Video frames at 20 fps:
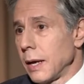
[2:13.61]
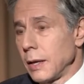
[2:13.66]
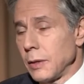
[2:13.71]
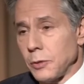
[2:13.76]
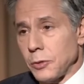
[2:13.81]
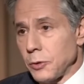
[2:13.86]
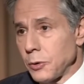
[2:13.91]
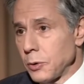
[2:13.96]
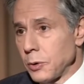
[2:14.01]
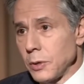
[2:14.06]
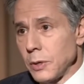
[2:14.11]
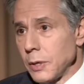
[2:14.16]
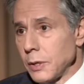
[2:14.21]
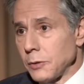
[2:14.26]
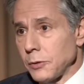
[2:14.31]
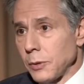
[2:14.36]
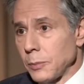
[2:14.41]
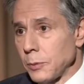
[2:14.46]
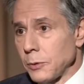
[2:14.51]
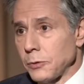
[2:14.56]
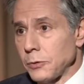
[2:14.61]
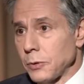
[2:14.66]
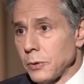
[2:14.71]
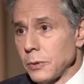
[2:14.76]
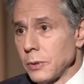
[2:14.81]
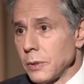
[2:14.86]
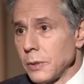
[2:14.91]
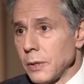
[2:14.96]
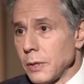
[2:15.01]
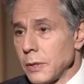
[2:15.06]
And third, it's almost
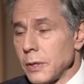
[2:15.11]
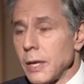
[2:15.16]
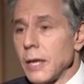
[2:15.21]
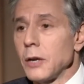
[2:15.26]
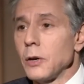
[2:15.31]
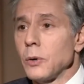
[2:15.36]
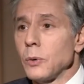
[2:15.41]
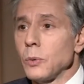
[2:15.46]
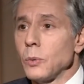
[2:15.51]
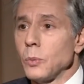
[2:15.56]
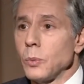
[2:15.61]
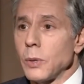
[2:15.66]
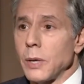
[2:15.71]
certain that NATO